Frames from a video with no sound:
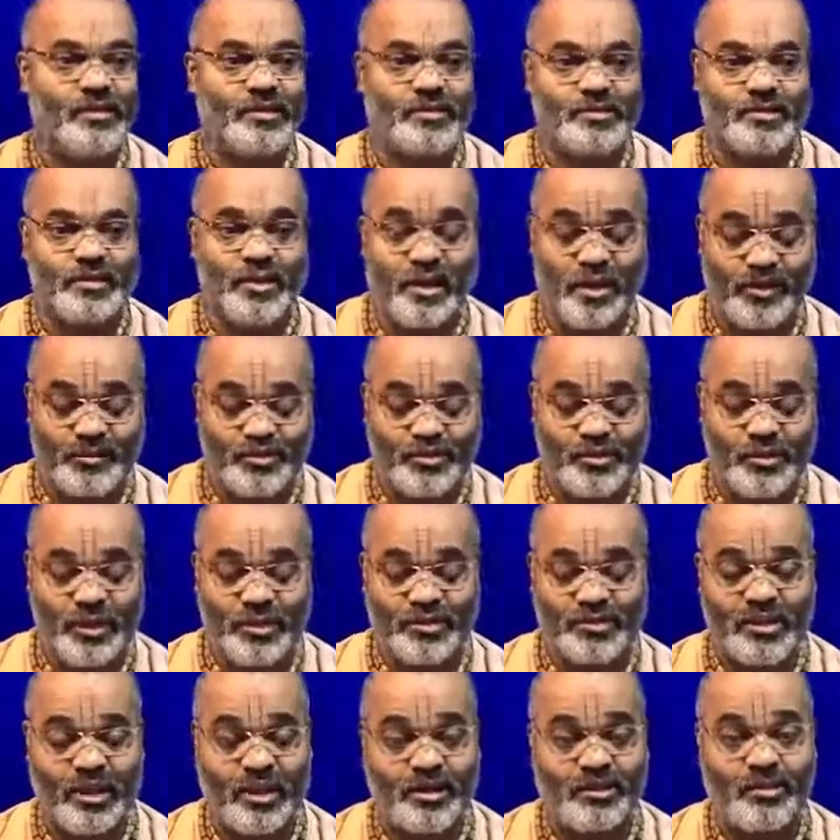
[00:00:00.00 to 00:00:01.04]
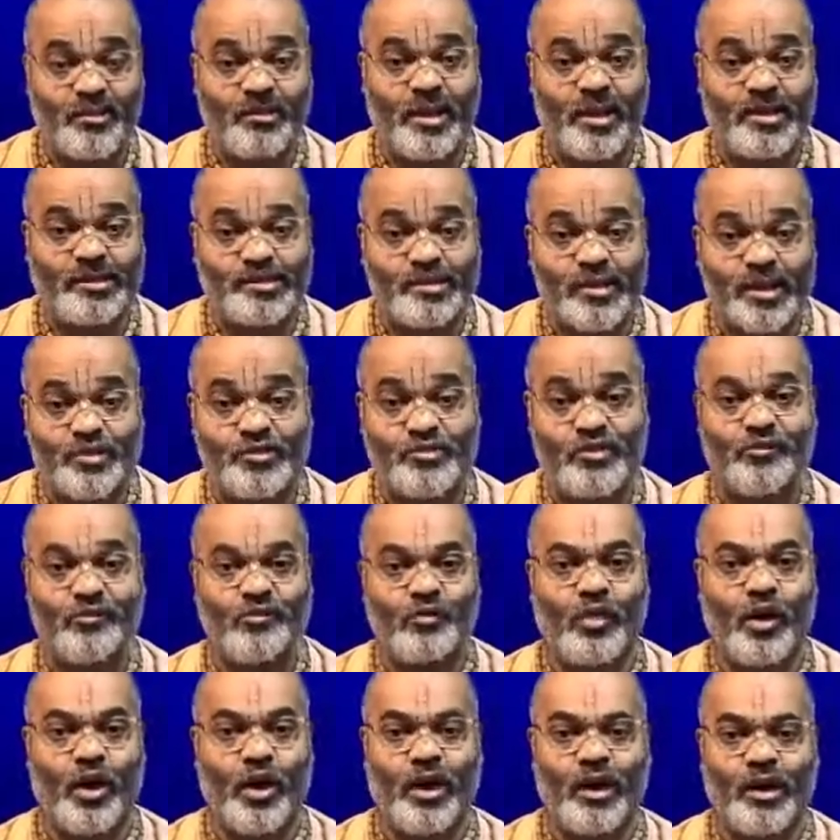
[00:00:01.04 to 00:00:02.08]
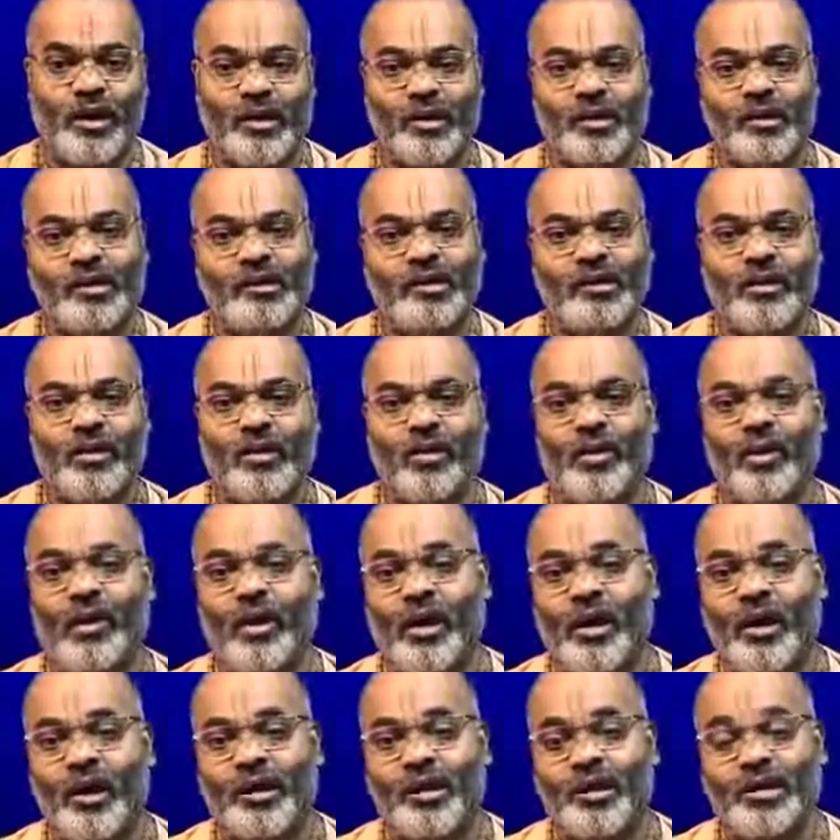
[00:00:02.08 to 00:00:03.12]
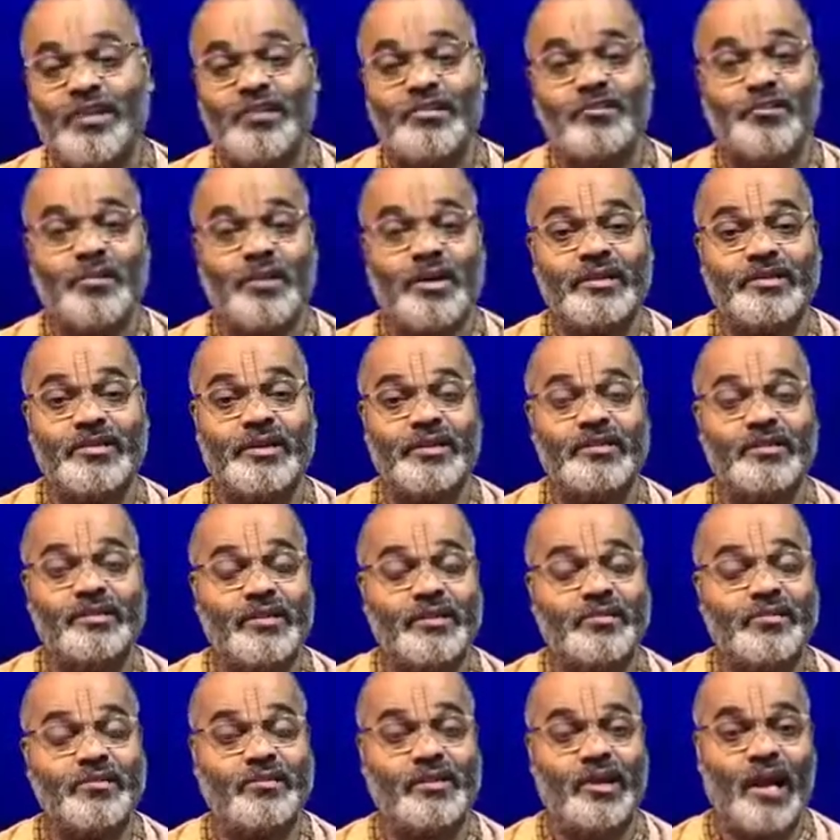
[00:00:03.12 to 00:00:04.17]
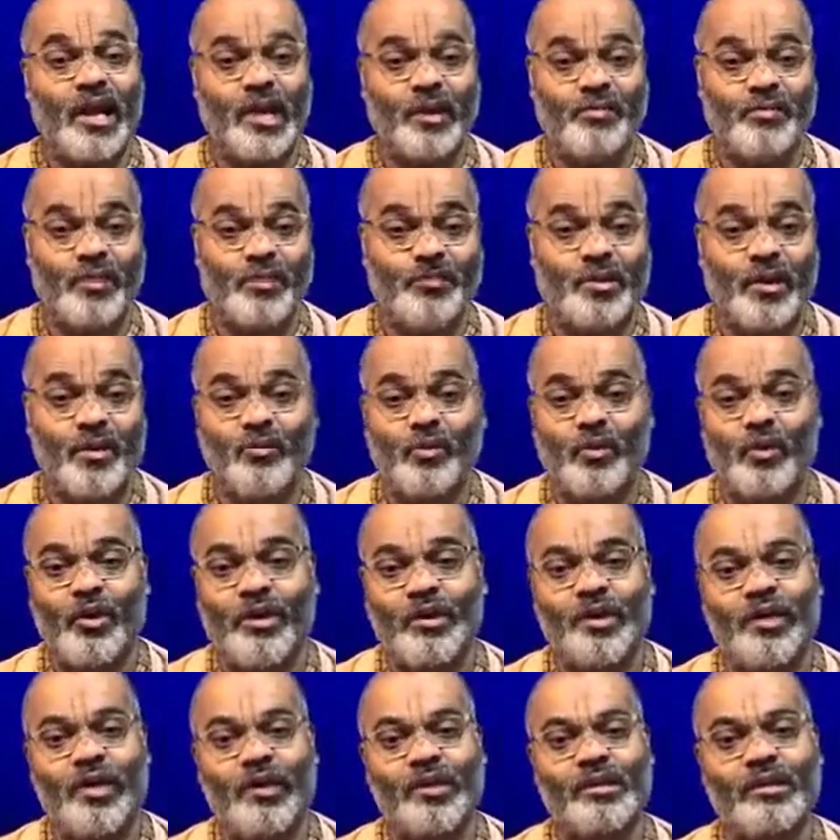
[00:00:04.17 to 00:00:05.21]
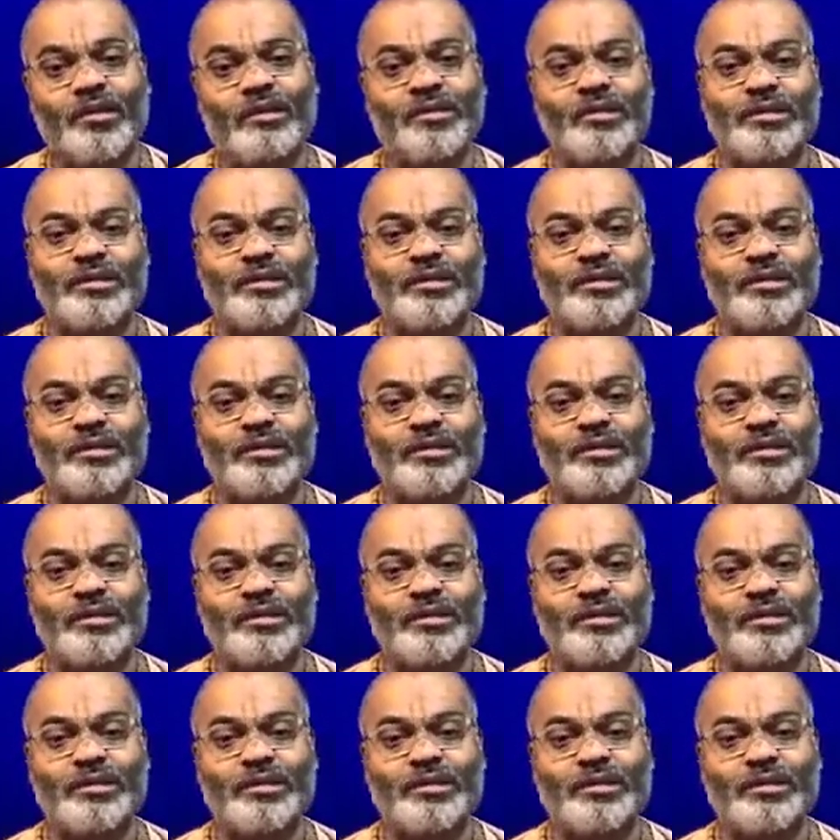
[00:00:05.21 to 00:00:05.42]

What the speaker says: Scriptures are the message of God. Lord is present since time immemorial.